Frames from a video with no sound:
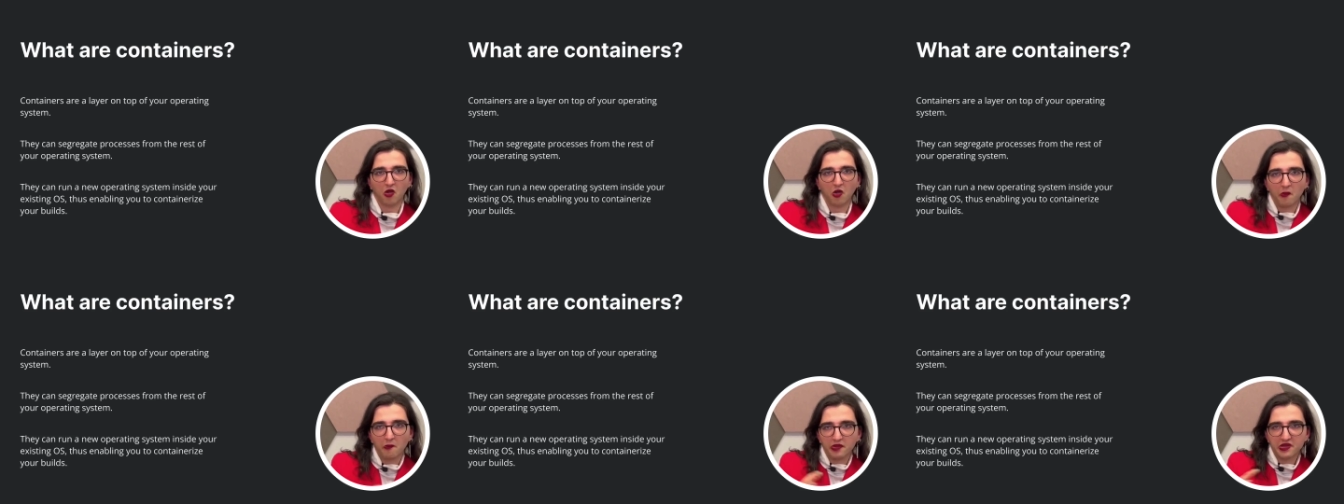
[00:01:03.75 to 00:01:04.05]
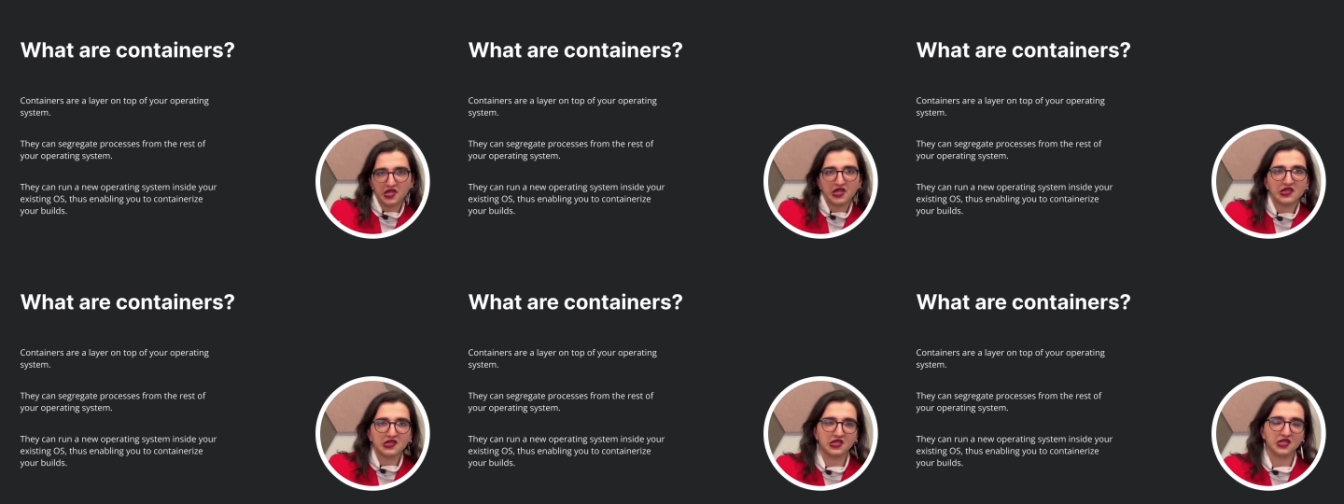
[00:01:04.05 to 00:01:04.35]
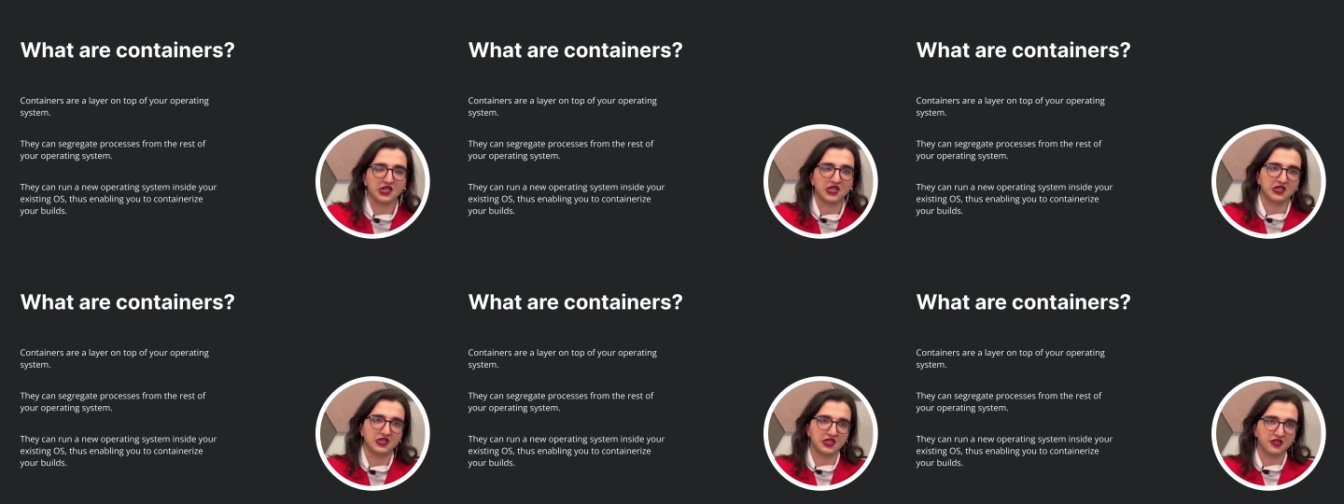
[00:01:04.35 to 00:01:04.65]

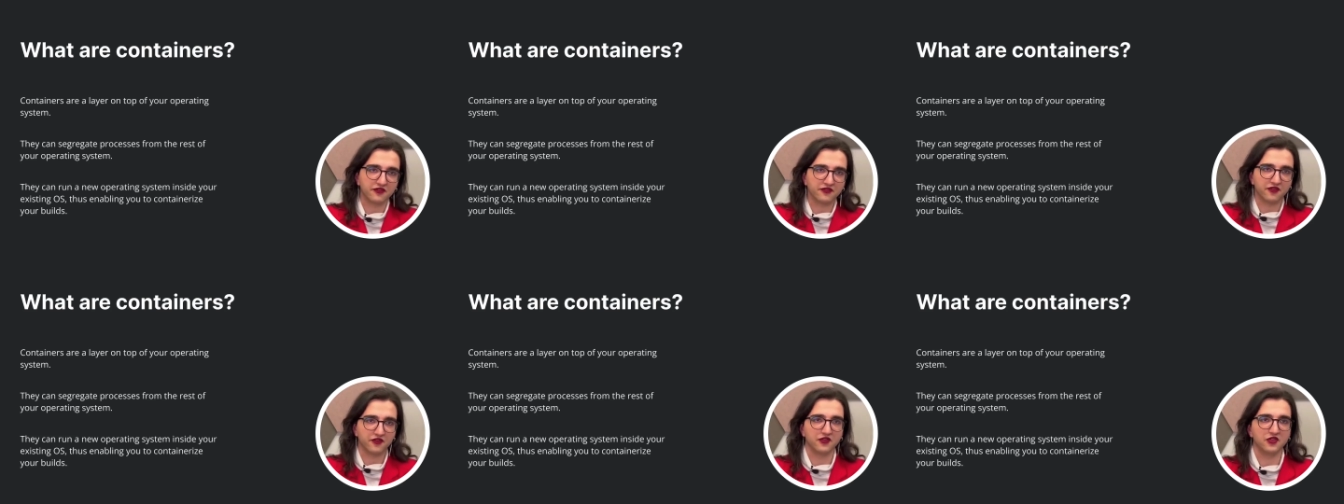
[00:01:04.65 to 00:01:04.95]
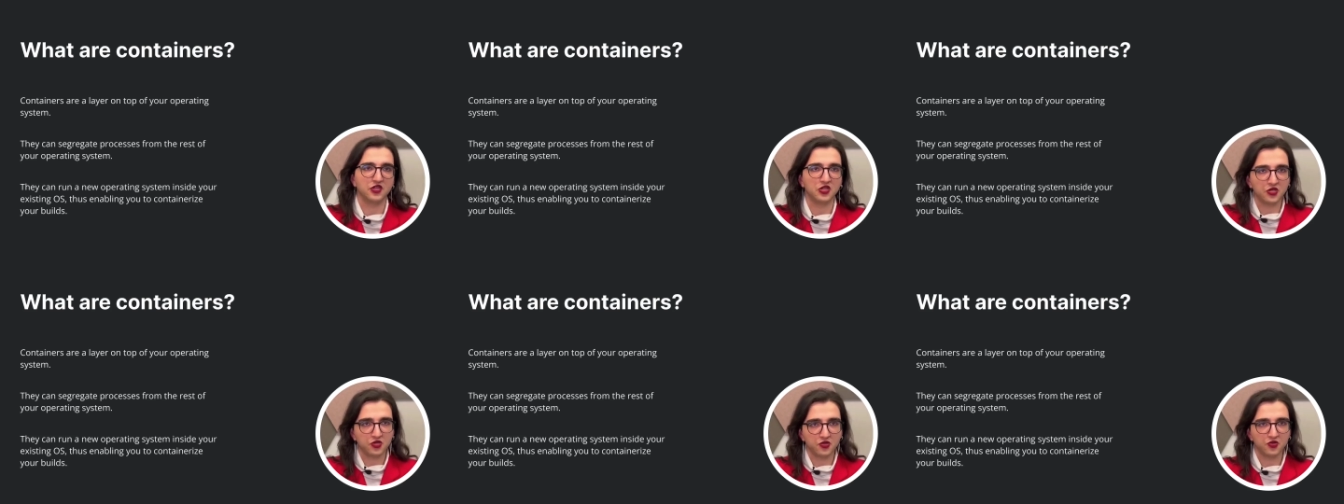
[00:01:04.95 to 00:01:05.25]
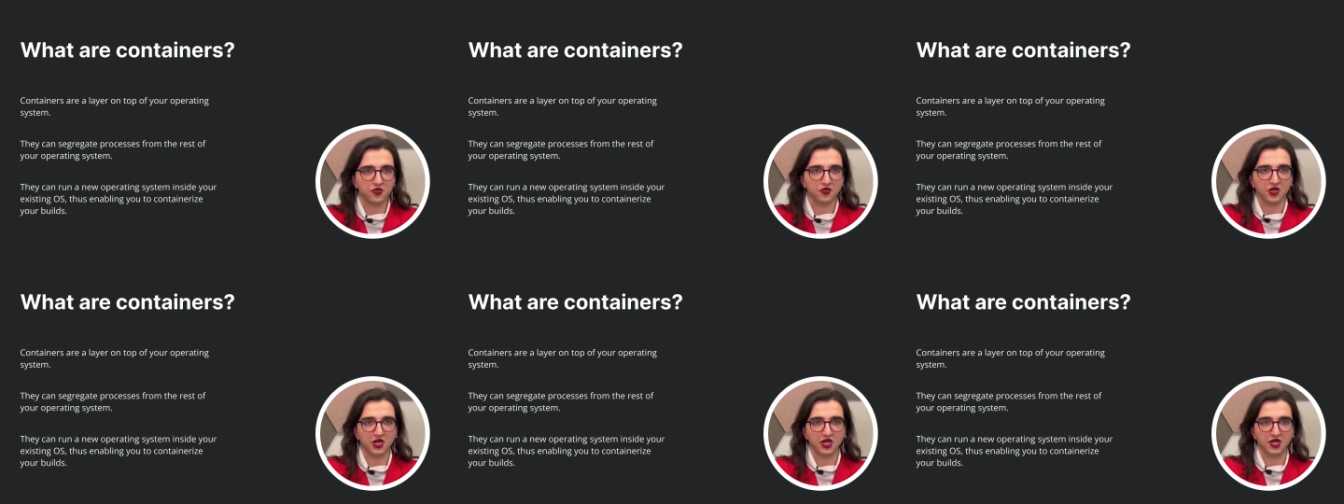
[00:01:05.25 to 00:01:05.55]
completely different
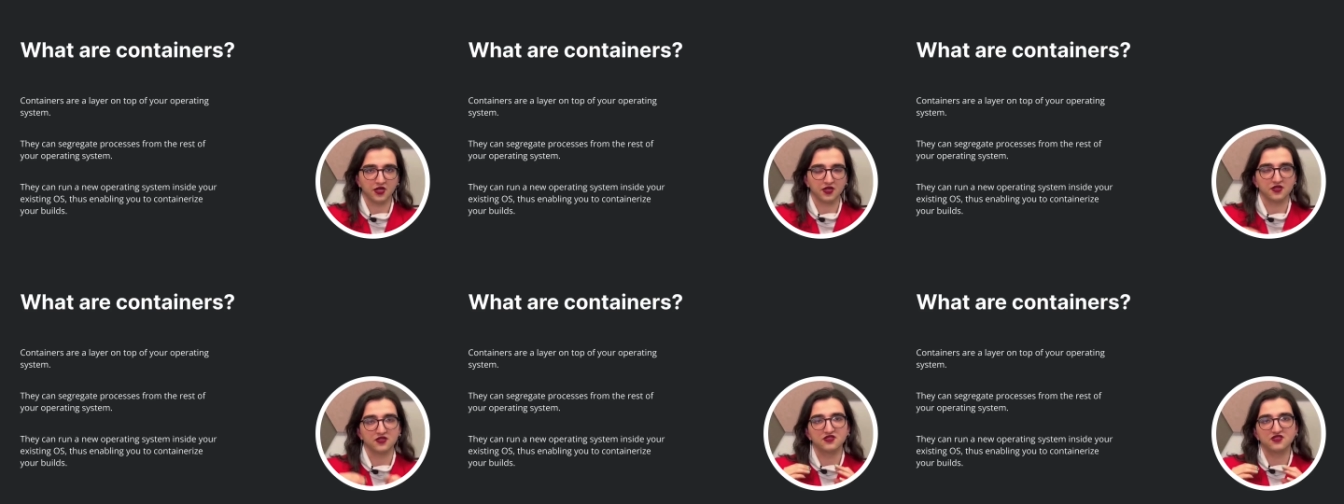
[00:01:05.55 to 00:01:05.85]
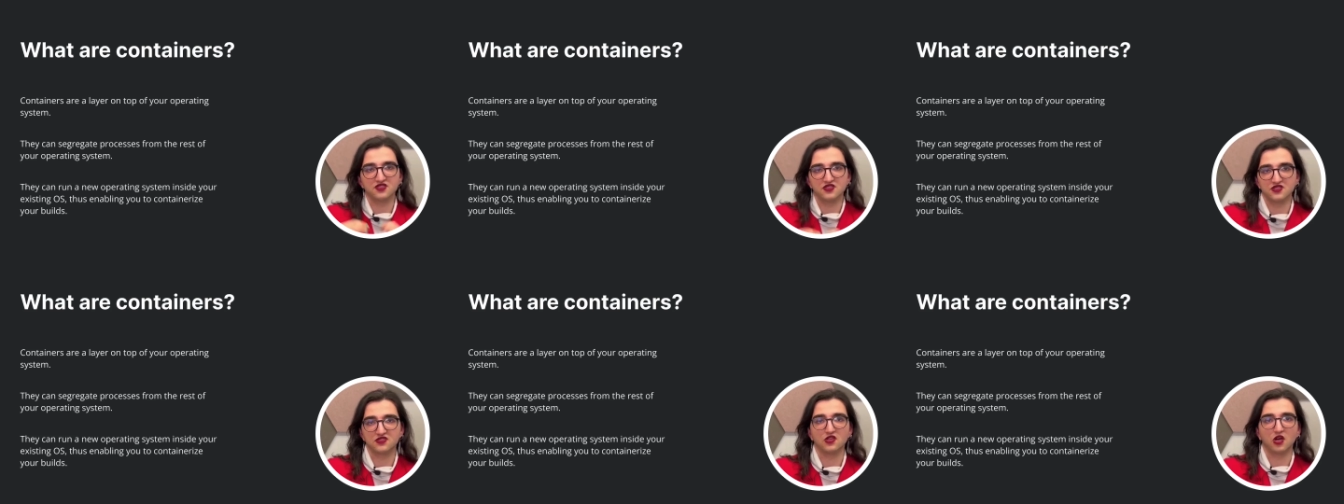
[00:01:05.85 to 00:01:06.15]
new uh,